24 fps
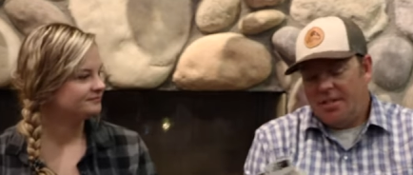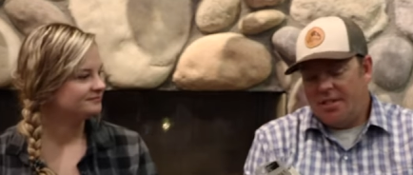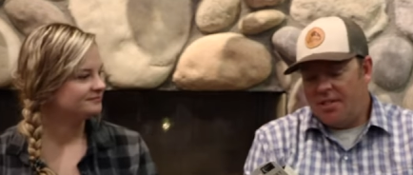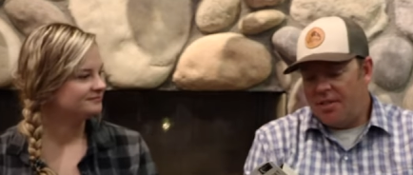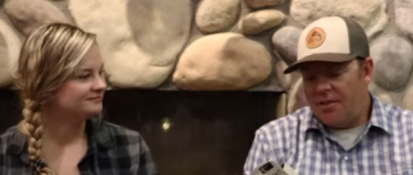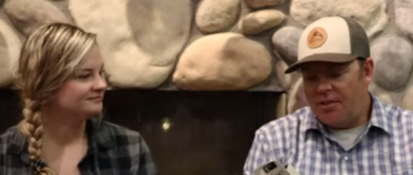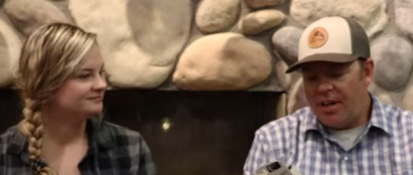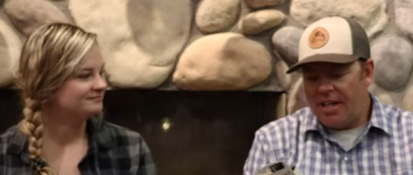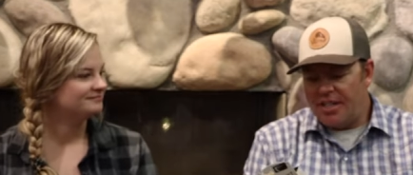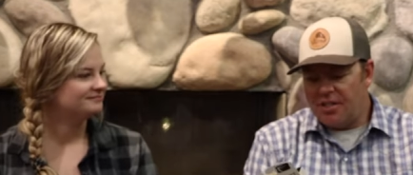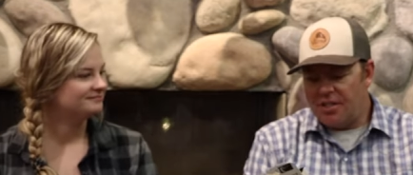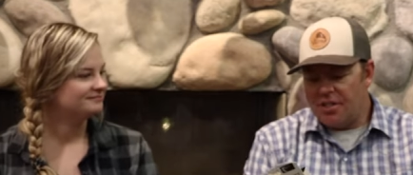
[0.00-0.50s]

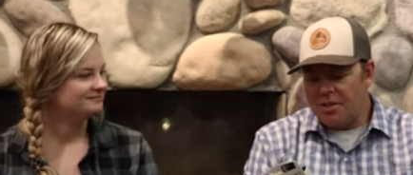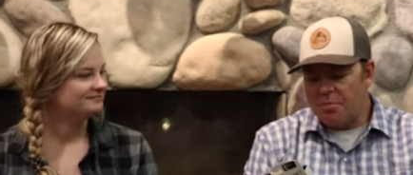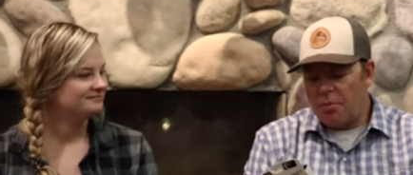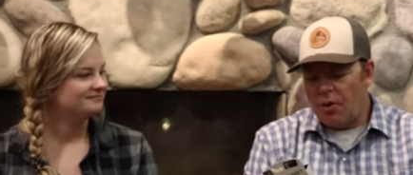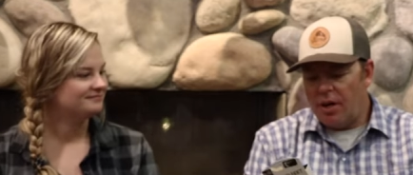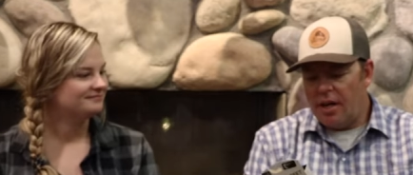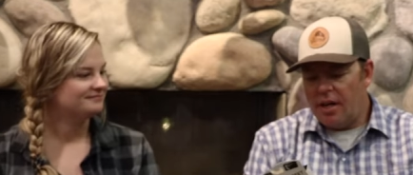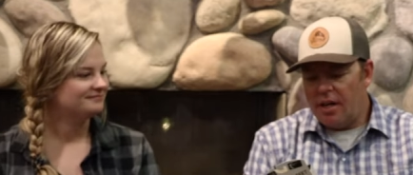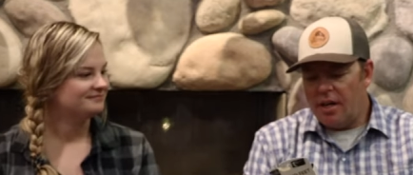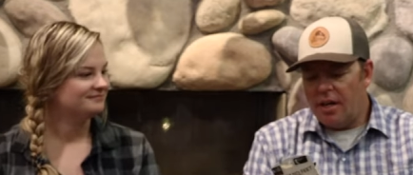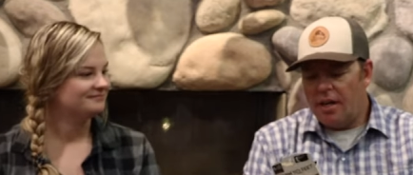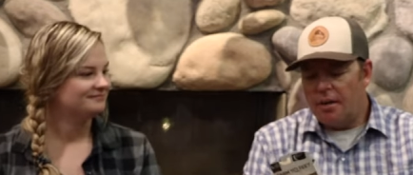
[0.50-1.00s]
Speaker 1: to Rachel's
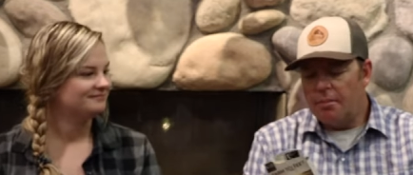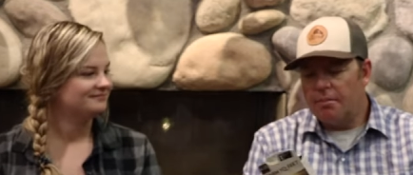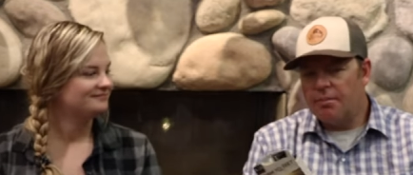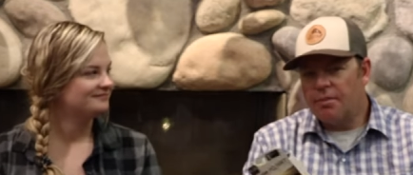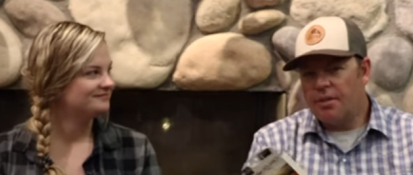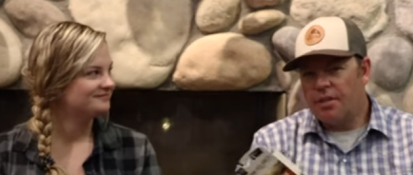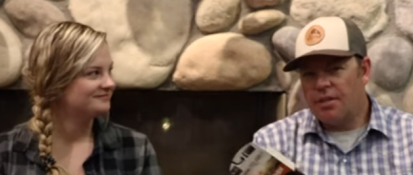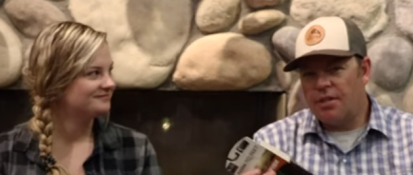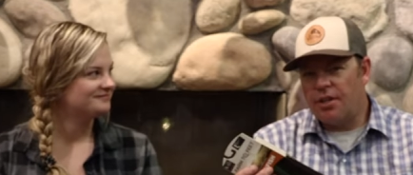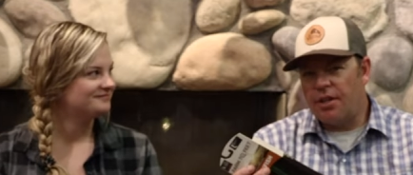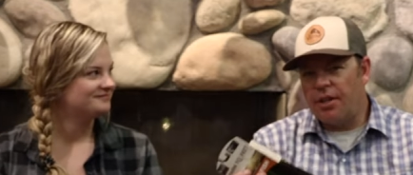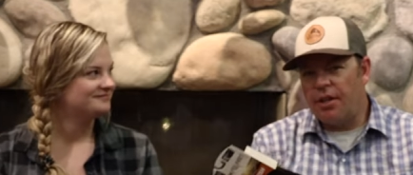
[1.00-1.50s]
point, um,
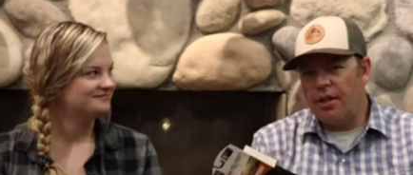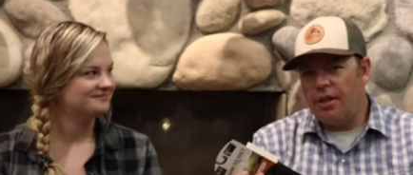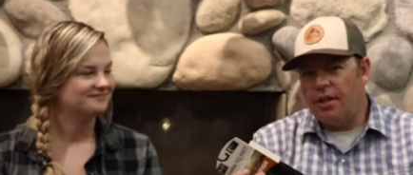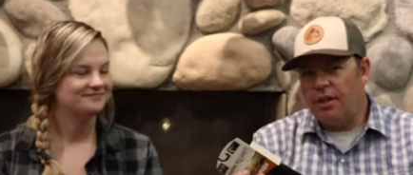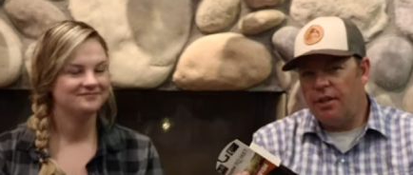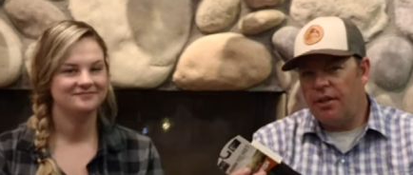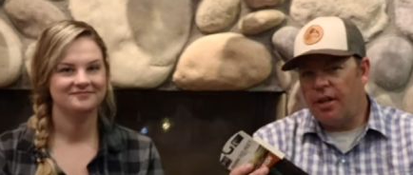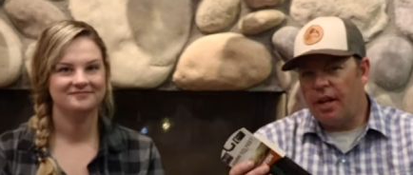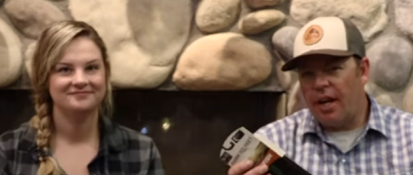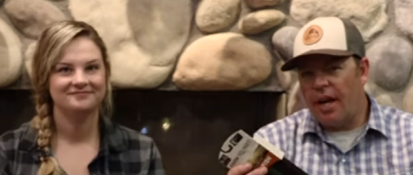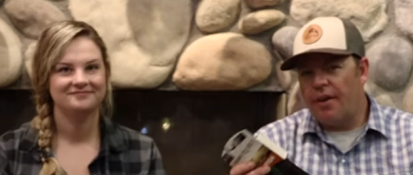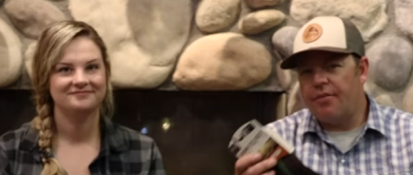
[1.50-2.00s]
so you,
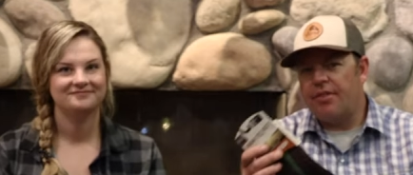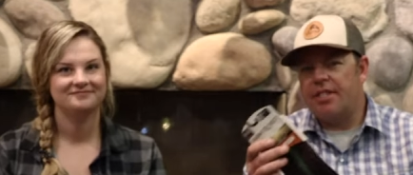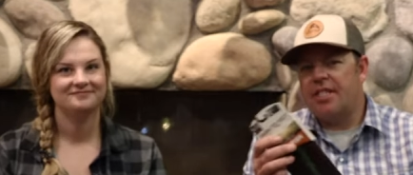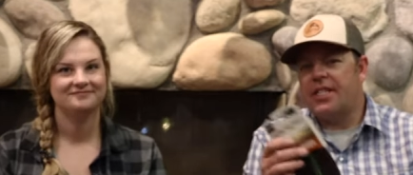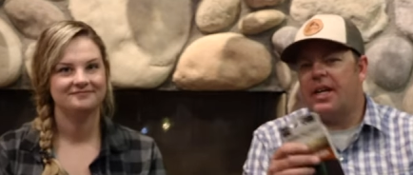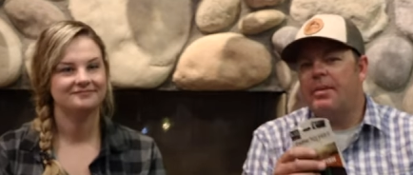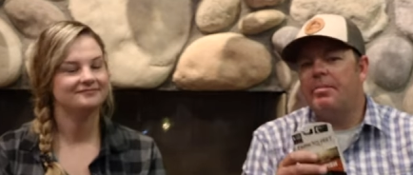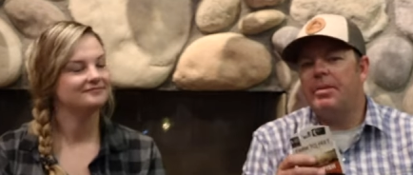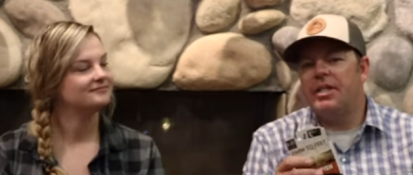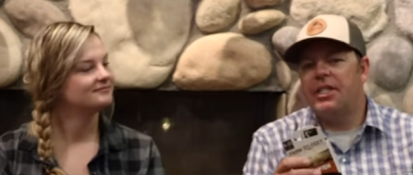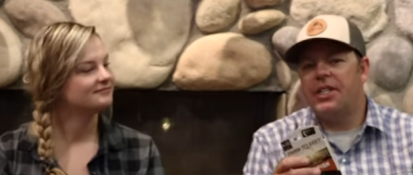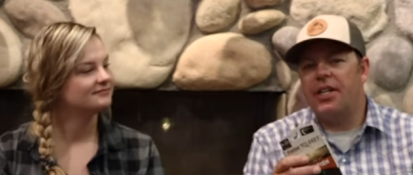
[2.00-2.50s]
you can have the
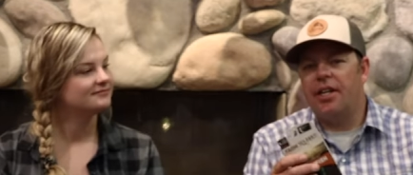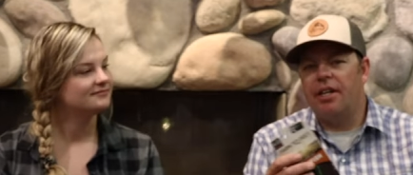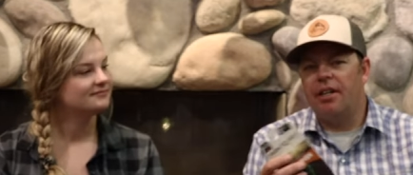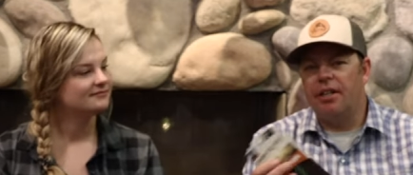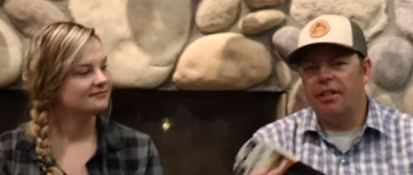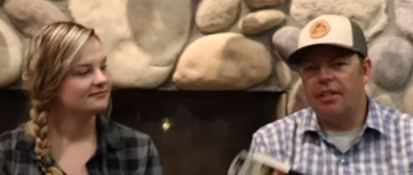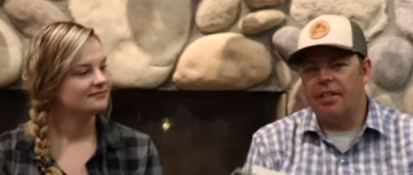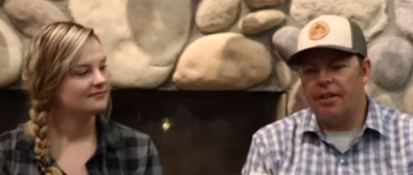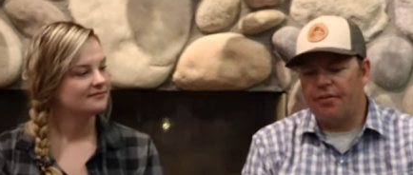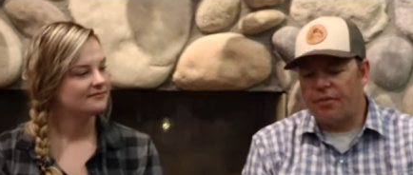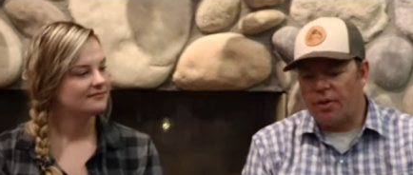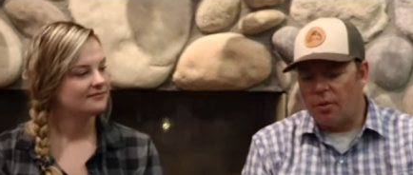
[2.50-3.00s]
same
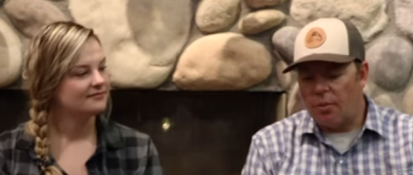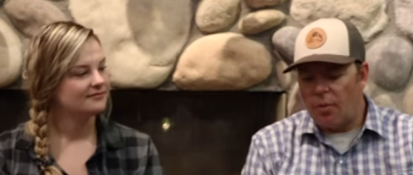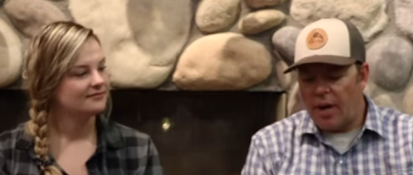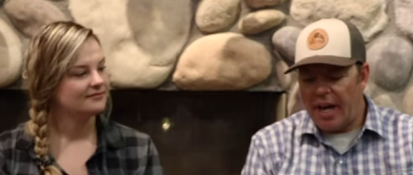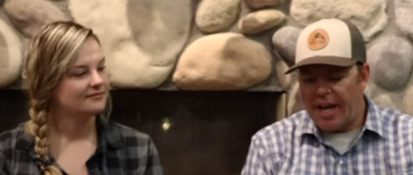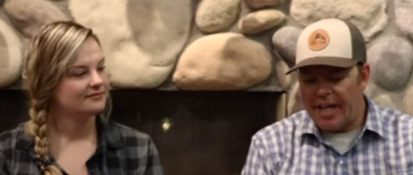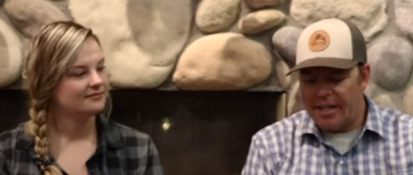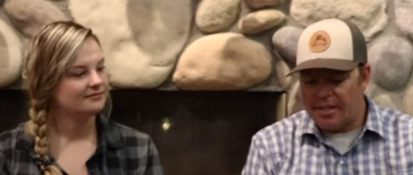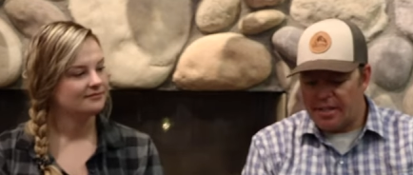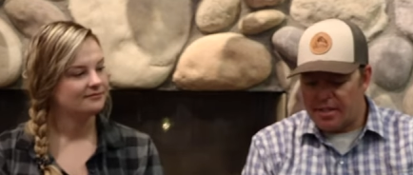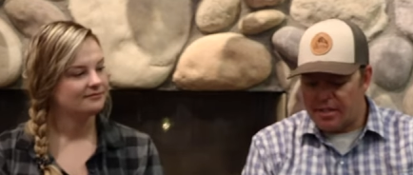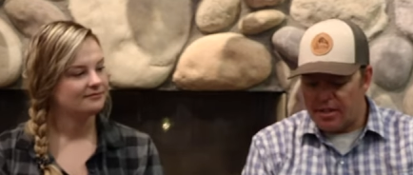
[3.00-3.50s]
material in different
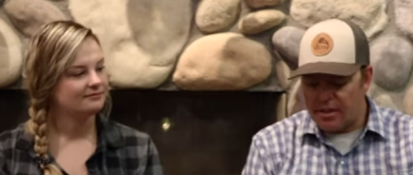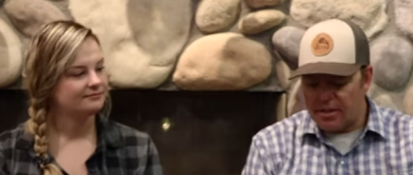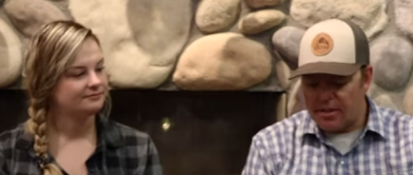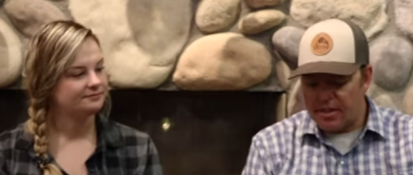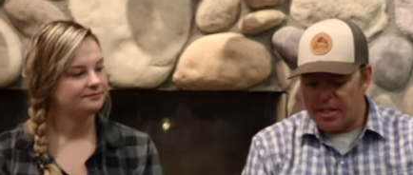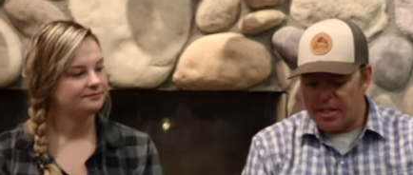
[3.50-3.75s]
weights. So